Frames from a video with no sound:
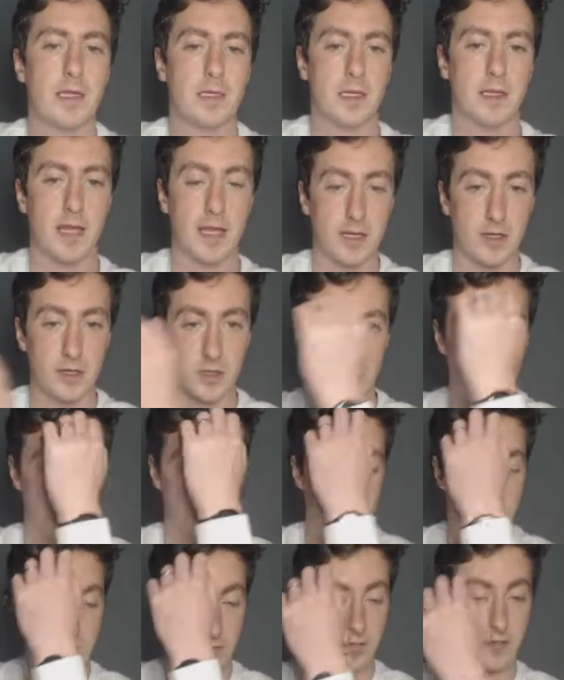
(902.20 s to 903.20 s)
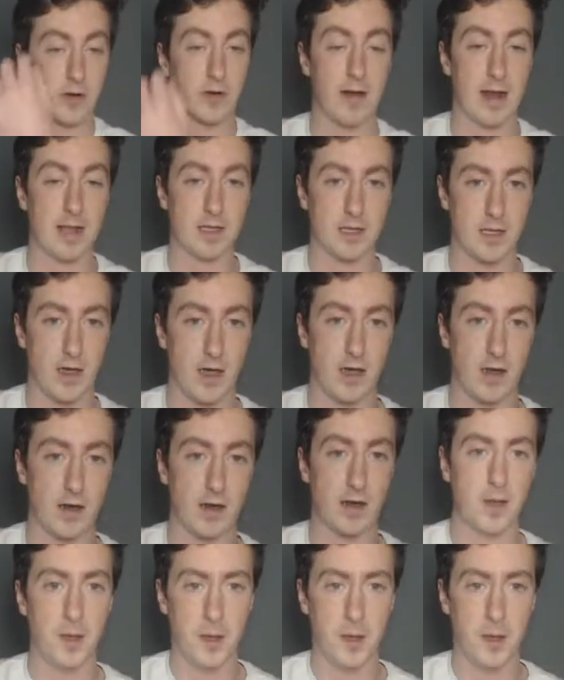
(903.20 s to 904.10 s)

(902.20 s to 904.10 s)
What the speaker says: that they can just sort of progress on.